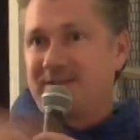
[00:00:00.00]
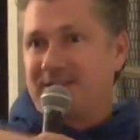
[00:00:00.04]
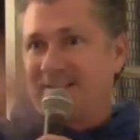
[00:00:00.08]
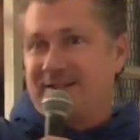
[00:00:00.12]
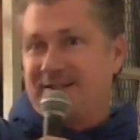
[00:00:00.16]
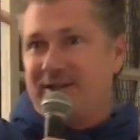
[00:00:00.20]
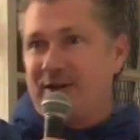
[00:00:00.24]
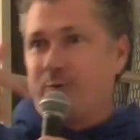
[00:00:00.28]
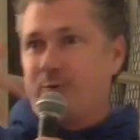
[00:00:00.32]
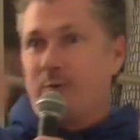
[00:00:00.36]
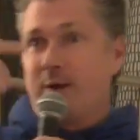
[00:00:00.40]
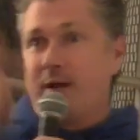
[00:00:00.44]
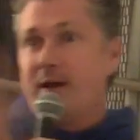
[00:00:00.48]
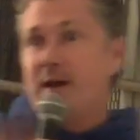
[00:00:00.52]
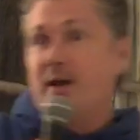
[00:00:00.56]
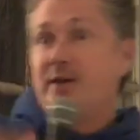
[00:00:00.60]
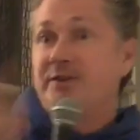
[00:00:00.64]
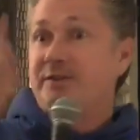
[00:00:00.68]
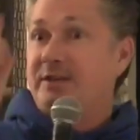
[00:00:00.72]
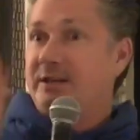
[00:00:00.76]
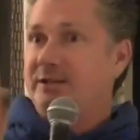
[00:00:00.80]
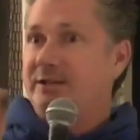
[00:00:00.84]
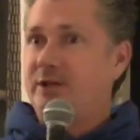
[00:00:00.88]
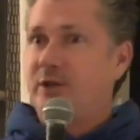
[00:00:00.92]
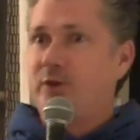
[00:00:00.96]

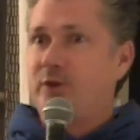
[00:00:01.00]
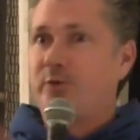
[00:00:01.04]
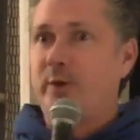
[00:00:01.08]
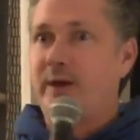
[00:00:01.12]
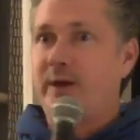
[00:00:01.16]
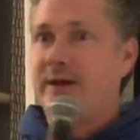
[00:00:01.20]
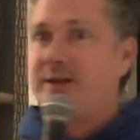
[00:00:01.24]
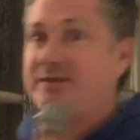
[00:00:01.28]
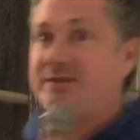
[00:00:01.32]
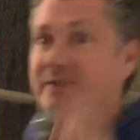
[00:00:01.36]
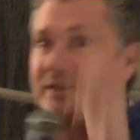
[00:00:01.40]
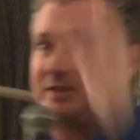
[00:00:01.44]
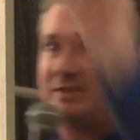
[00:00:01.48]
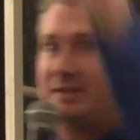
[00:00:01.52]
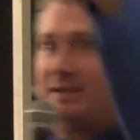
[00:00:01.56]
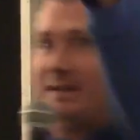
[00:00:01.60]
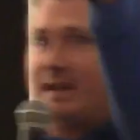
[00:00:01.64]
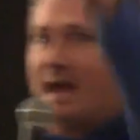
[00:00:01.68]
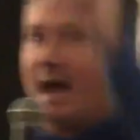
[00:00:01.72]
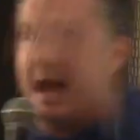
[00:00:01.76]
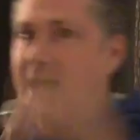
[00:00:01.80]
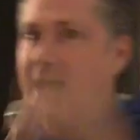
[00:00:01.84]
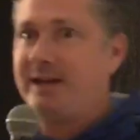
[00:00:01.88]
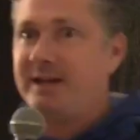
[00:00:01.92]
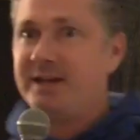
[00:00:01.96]
63,
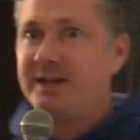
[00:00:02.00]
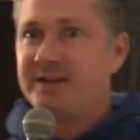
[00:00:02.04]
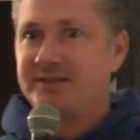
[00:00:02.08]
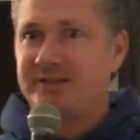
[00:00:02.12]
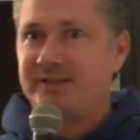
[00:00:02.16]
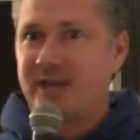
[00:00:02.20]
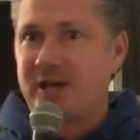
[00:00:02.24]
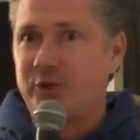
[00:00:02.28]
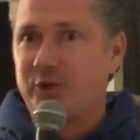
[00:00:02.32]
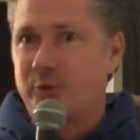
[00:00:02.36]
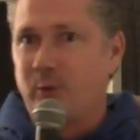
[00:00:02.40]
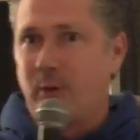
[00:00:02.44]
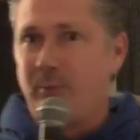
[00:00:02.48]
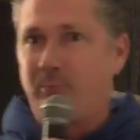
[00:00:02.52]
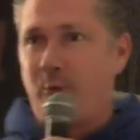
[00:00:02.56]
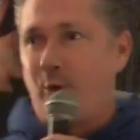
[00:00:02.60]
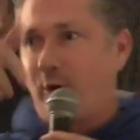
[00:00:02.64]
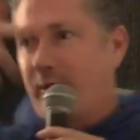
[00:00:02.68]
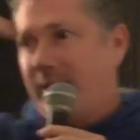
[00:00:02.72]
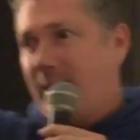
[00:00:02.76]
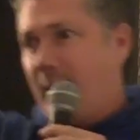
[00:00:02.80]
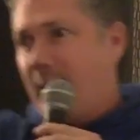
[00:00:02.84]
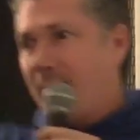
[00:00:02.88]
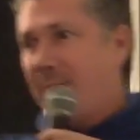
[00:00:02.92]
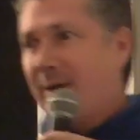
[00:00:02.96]
69, sexual,
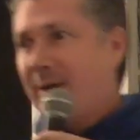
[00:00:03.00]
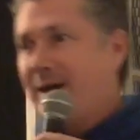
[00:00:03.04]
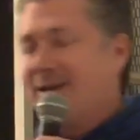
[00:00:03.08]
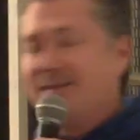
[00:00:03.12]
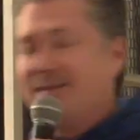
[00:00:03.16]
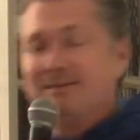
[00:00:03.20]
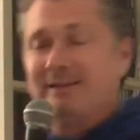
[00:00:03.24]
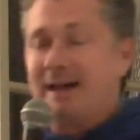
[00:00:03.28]
Pornhub.